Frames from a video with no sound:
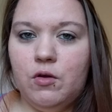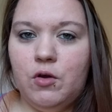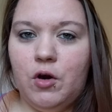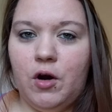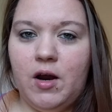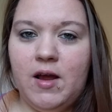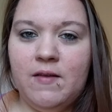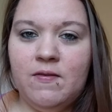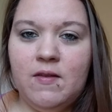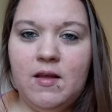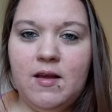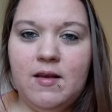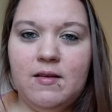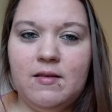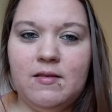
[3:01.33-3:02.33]
you're in
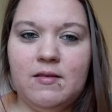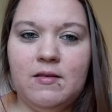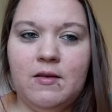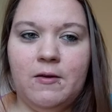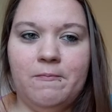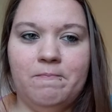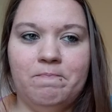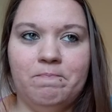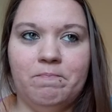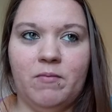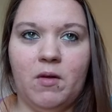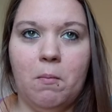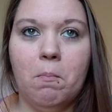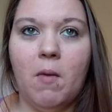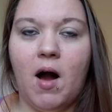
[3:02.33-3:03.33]
this
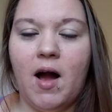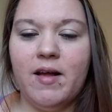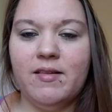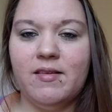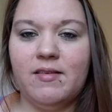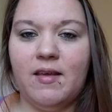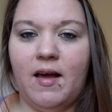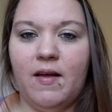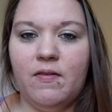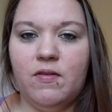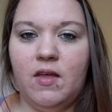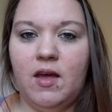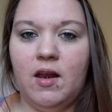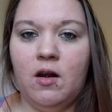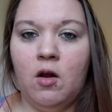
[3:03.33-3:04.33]
mindset
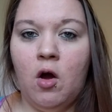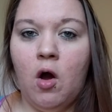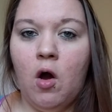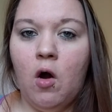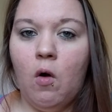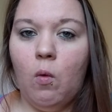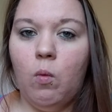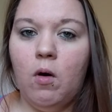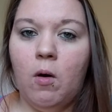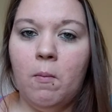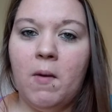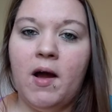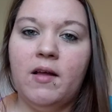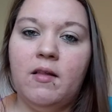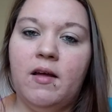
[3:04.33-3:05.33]
that, well,
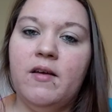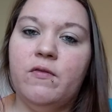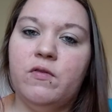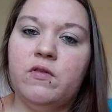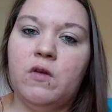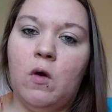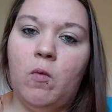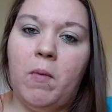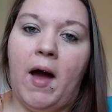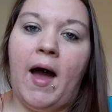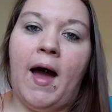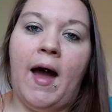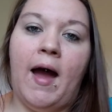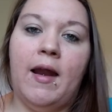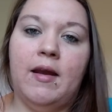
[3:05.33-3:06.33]
my life's so
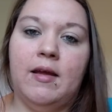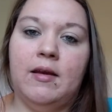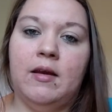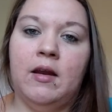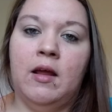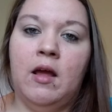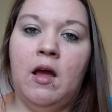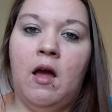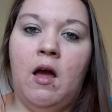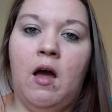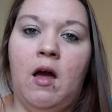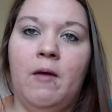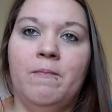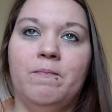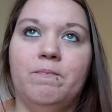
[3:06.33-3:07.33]
bad and
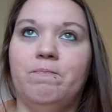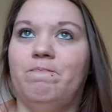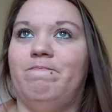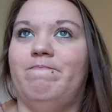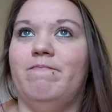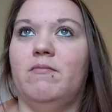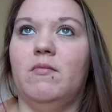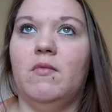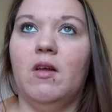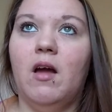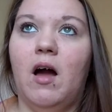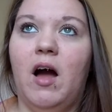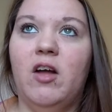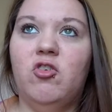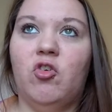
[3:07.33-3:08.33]

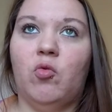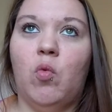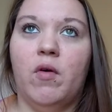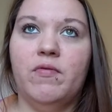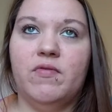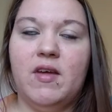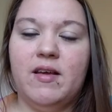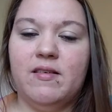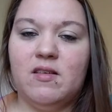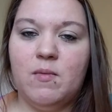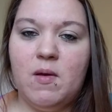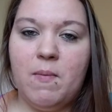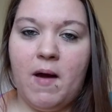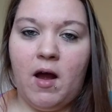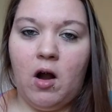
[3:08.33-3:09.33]
I just want things to
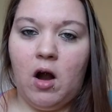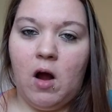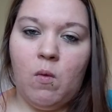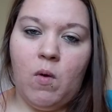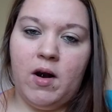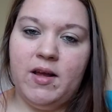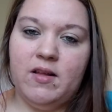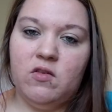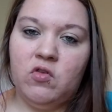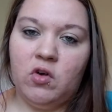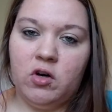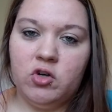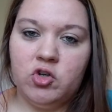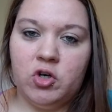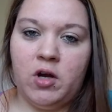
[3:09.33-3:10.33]
be better. I want to get
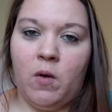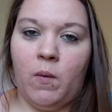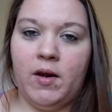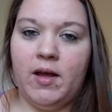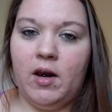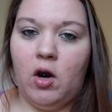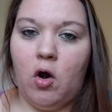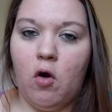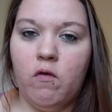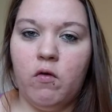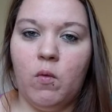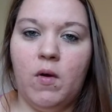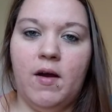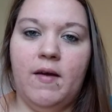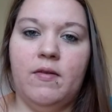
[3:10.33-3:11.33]
surgery. I want to get it over
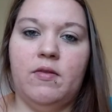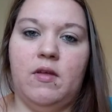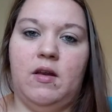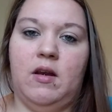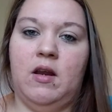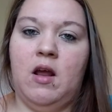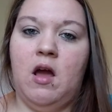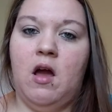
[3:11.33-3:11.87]
with, and